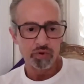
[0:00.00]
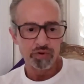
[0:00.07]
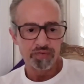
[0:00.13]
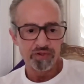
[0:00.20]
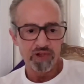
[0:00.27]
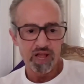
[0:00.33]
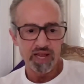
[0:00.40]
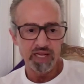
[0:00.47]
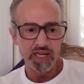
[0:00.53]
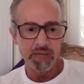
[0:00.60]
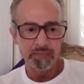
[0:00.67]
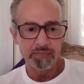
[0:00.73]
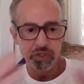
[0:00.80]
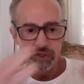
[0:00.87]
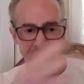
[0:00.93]
will fly
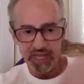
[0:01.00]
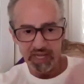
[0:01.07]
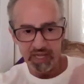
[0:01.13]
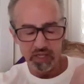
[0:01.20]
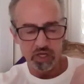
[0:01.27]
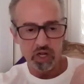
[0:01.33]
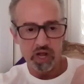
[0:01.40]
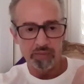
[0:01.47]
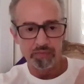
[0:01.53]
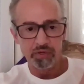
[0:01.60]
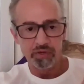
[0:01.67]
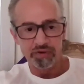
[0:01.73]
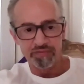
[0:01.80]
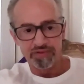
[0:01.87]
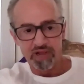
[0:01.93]
up to the
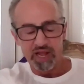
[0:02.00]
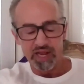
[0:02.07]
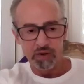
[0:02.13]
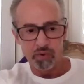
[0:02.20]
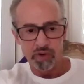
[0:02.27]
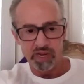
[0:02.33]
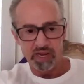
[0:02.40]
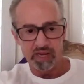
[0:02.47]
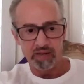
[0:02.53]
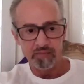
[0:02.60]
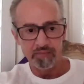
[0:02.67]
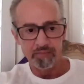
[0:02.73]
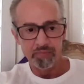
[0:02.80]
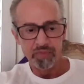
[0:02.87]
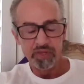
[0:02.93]
helicopter and fly away
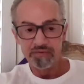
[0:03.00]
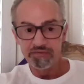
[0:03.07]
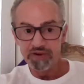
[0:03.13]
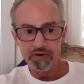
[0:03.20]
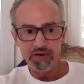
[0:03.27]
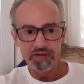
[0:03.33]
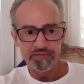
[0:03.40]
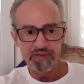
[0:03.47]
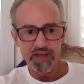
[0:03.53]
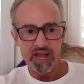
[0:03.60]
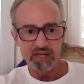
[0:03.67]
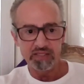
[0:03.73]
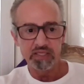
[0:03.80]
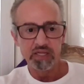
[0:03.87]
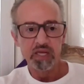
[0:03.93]
very
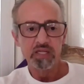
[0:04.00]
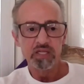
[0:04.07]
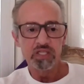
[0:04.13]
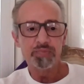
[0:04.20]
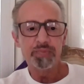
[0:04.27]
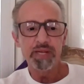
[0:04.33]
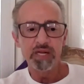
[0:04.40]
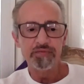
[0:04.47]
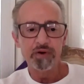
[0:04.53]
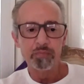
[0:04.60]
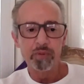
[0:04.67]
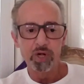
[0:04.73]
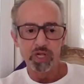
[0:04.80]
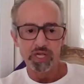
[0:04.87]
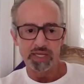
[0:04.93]
fast, the speed of a
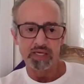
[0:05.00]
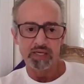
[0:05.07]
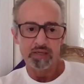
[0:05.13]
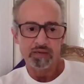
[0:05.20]
bullet,